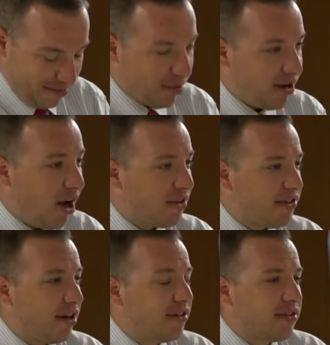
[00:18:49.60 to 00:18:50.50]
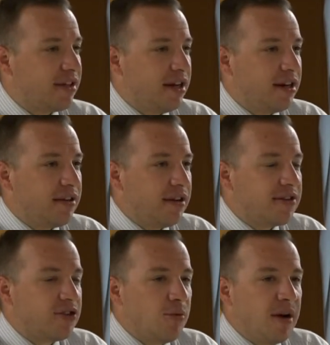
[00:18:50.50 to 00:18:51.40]
But no, seriously, there
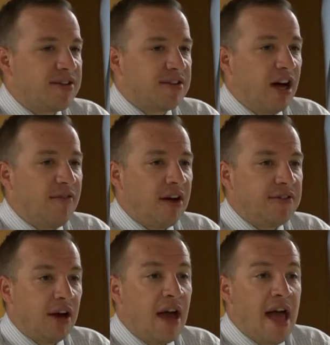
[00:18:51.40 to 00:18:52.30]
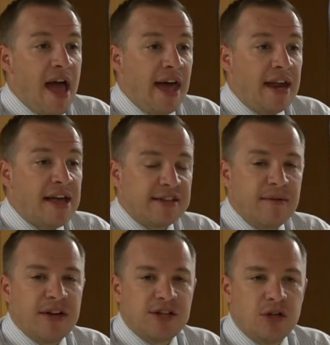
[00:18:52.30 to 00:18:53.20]
there's so much stuff out there, and, and
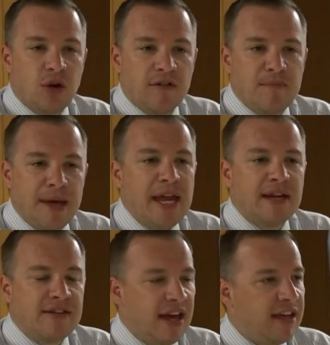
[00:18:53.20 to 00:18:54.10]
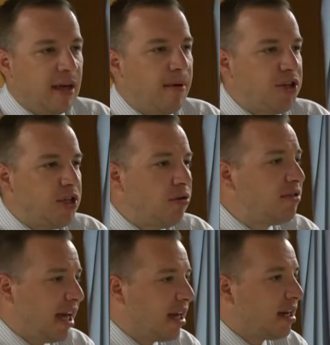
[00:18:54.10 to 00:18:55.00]
some of it you don't even mean to take in, but you yeah. do
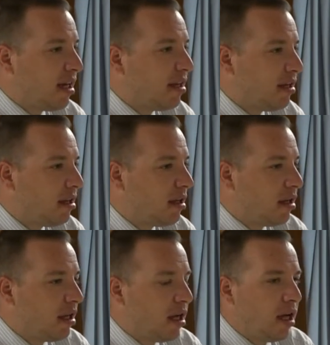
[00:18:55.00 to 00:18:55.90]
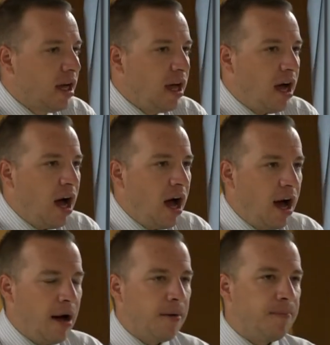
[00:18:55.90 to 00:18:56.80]
take it in. Yeah,
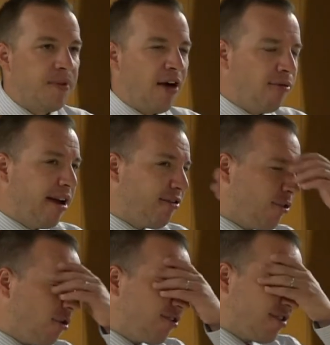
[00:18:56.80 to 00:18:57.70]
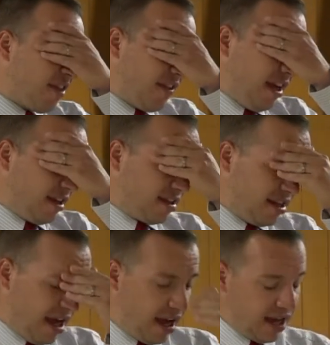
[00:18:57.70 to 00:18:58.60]
Um, I read a verse, I think
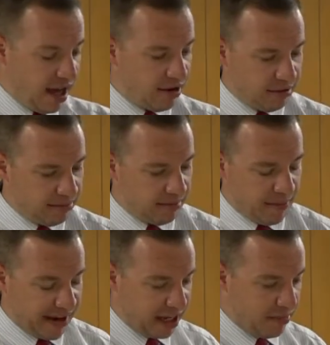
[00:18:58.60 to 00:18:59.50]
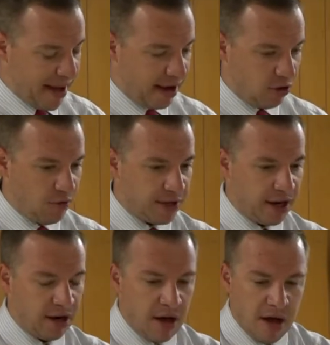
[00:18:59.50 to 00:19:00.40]
today, I don't know if I can get back over
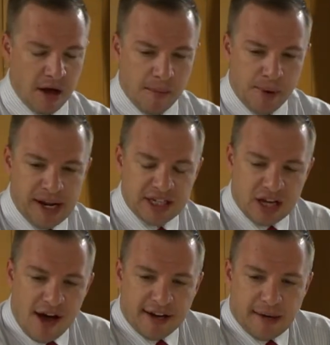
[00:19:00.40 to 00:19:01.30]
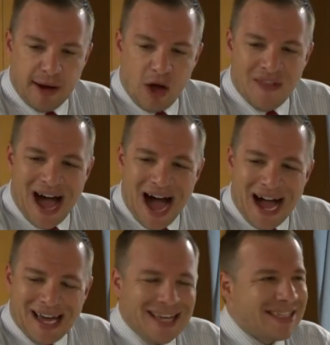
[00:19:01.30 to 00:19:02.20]
there, but he's talking about the
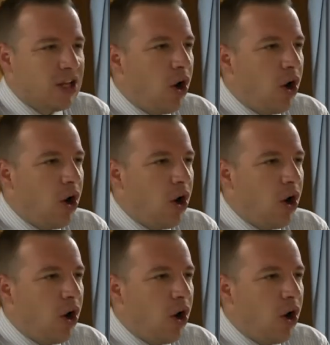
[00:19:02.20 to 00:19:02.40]
eyes and the